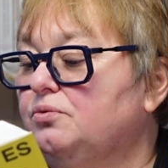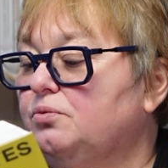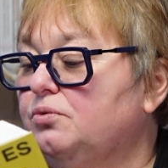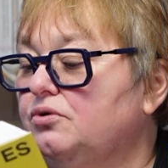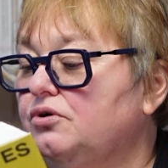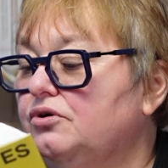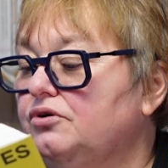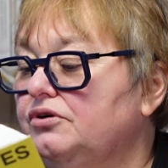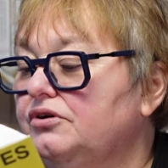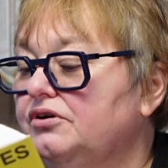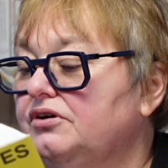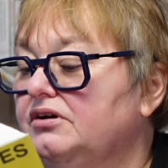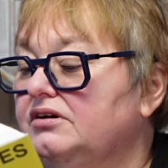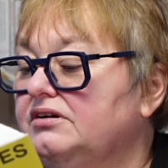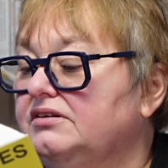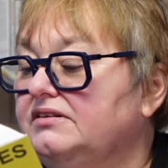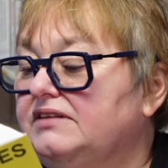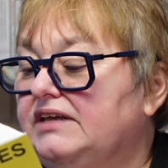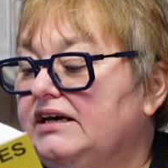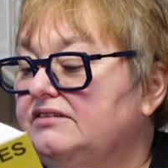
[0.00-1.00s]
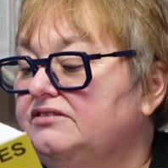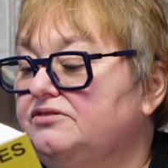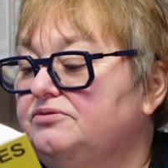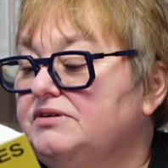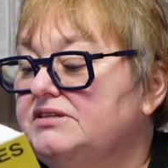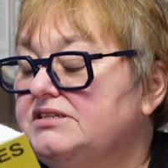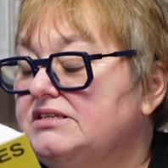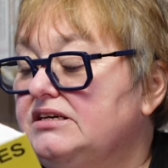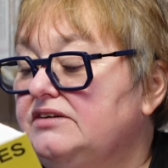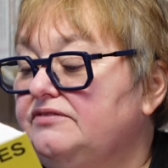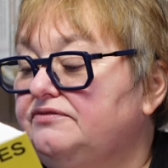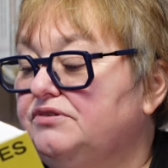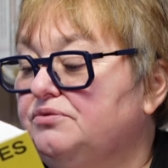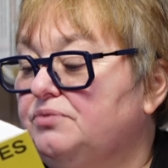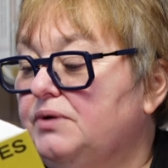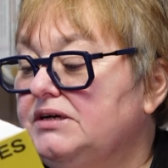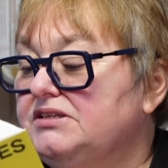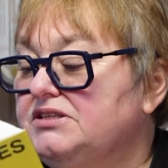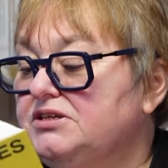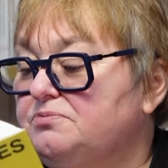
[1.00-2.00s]
work that received
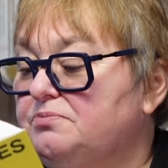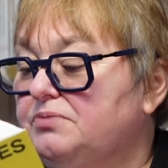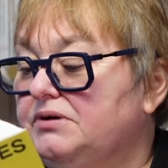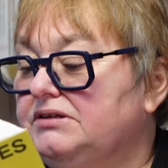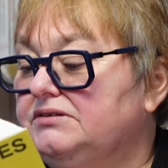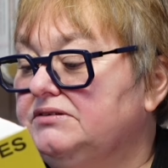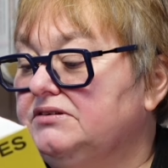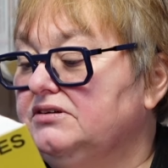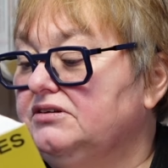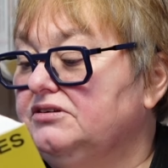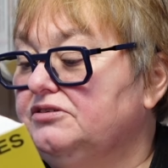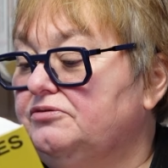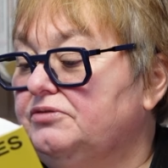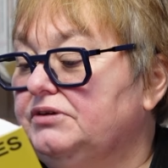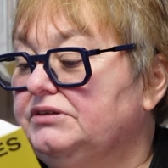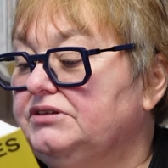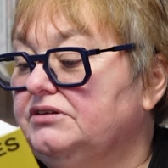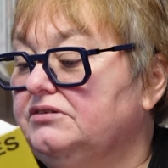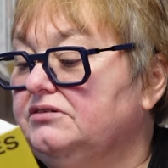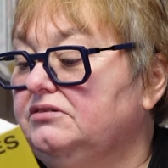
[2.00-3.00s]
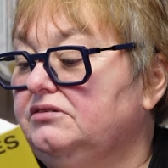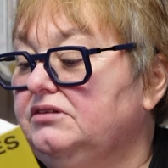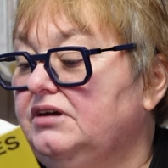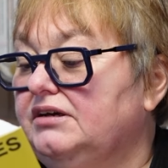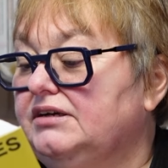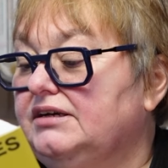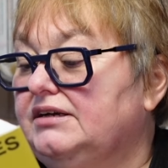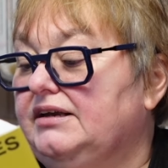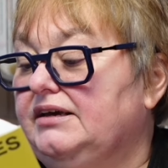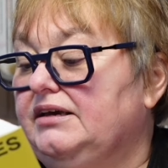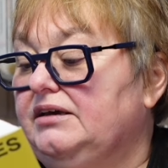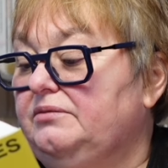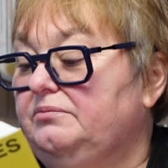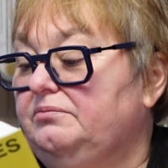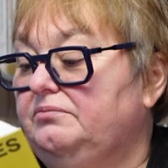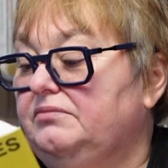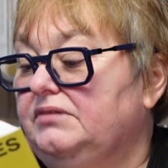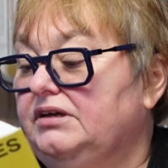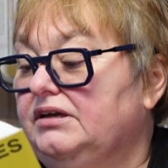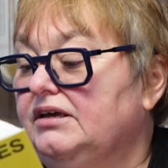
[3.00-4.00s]
widespread critical
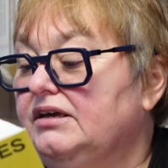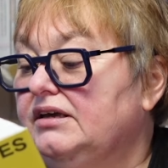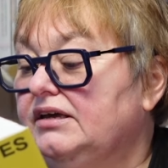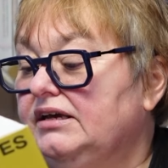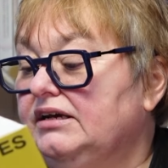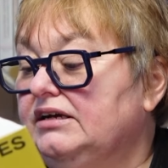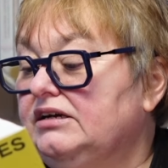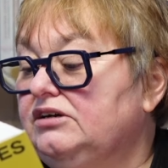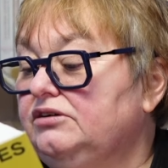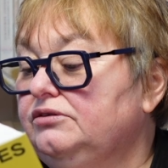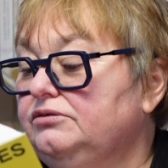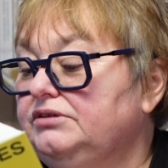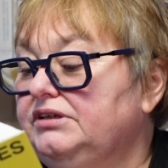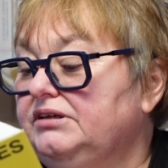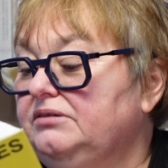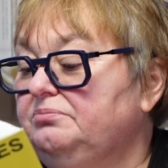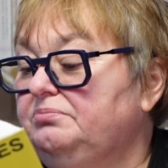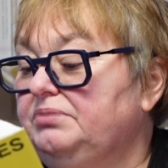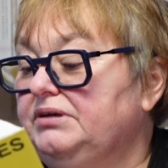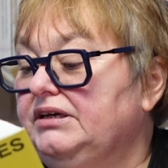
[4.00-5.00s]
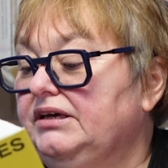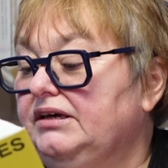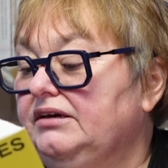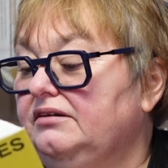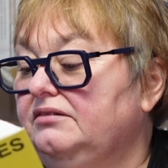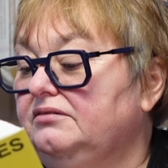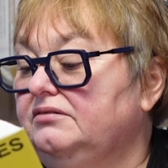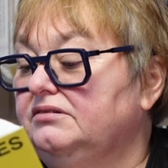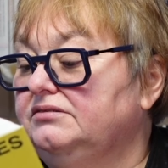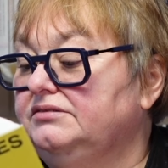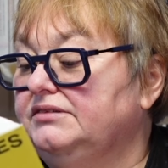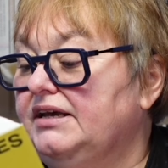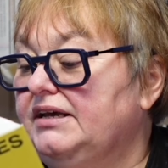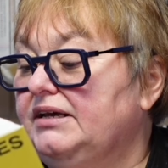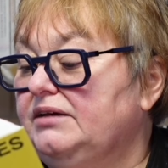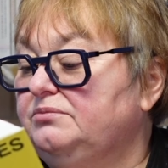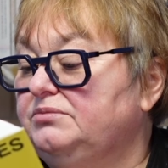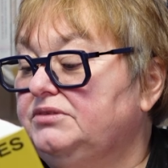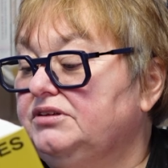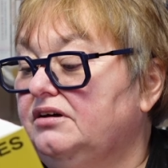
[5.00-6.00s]
acclaim, including being
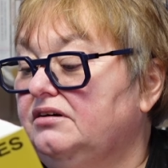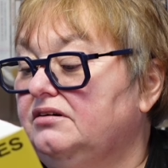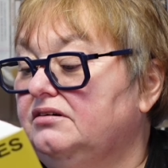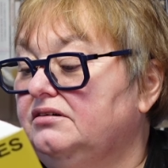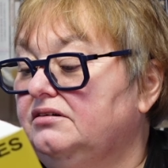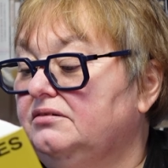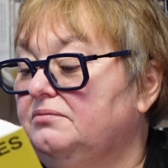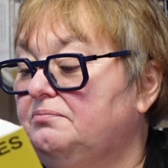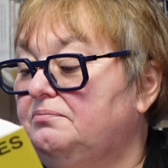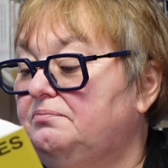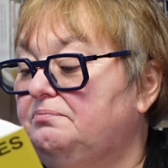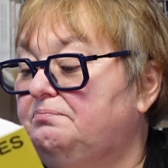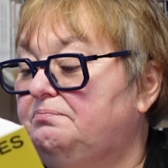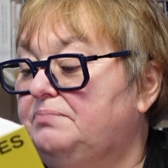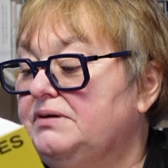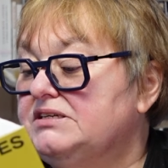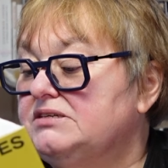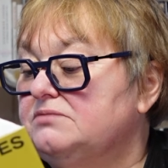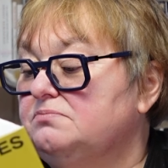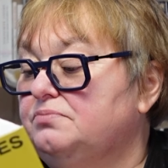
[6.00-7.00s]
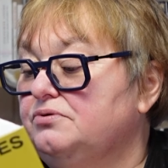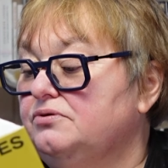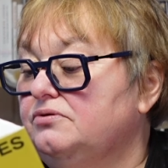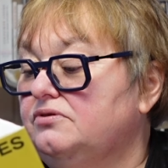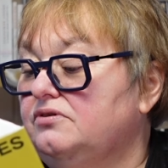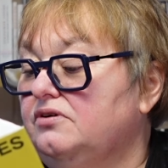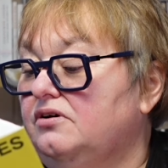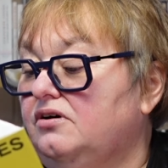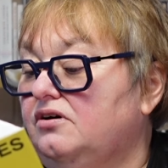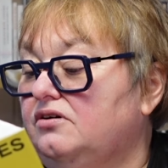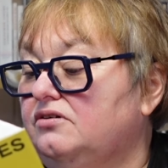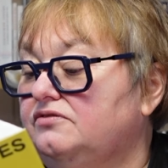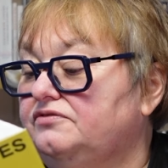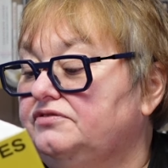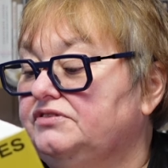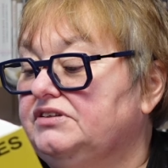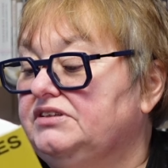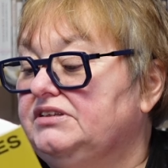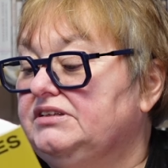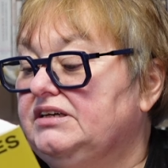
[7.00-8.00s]
named Best Book
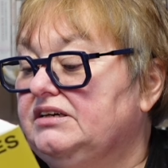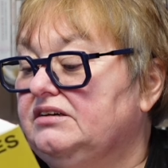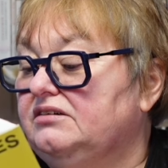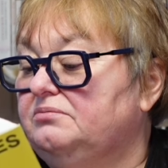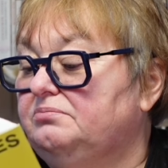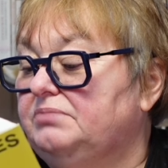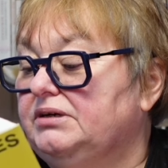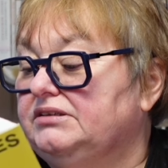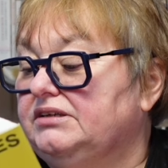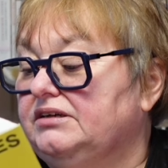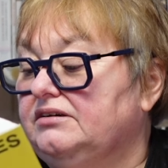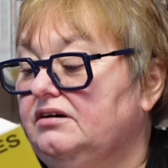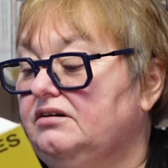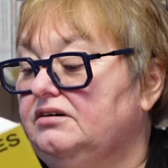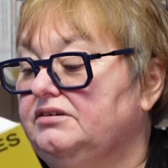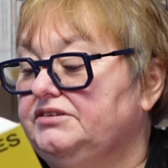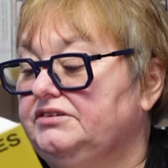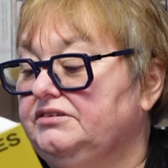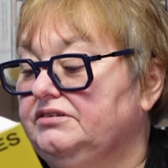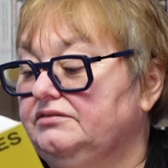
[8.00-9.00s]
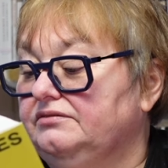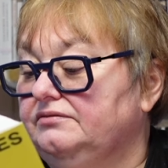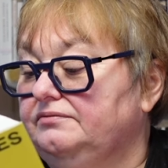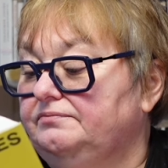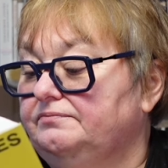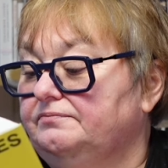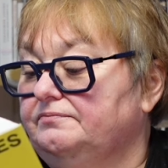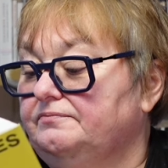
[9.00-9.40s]
of the Year by The Guardian.